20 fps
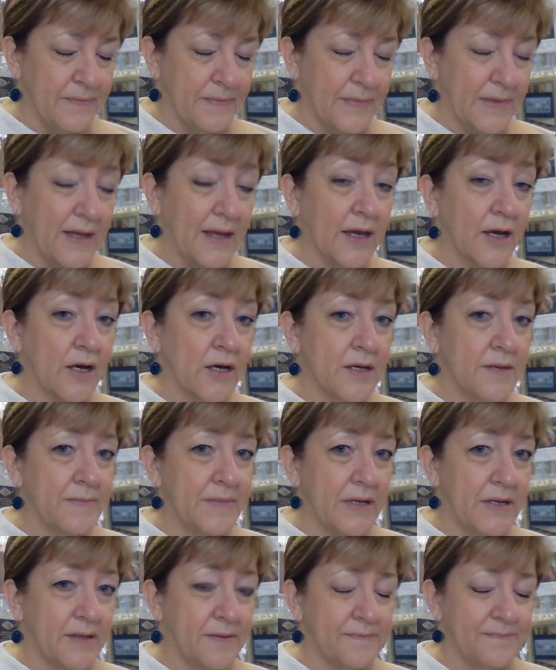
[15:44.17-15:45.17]
Hang on a
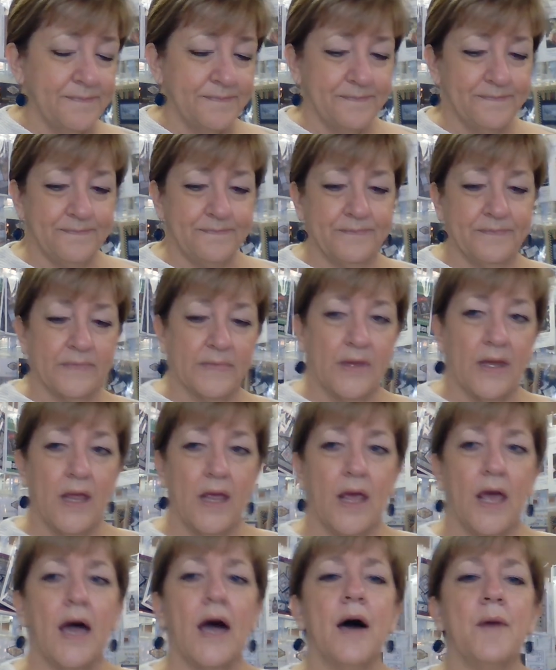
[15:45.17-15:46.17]
minute.
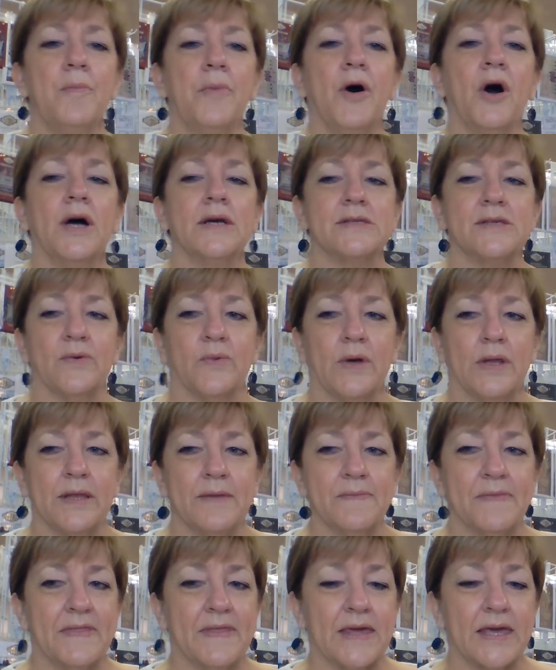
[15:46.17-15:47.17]
I'll pause it while
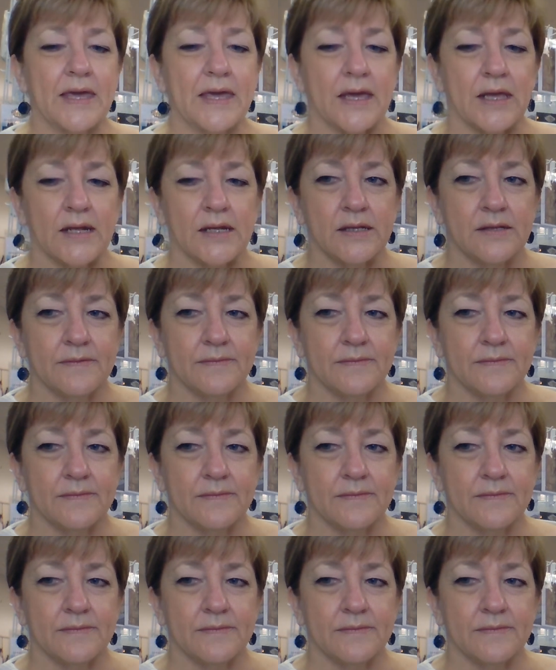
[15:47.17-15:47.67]
I'm thinking.